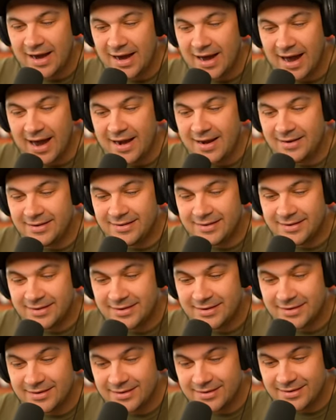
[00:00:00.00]
I
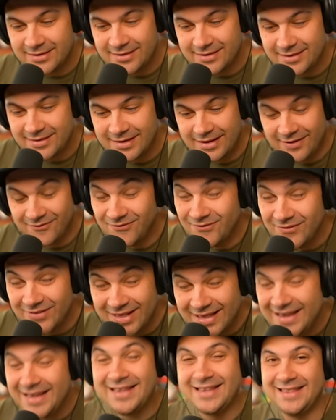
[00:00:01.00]

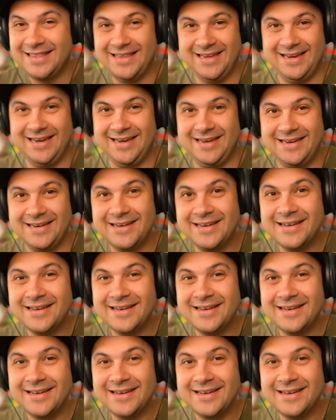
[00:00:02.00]
completely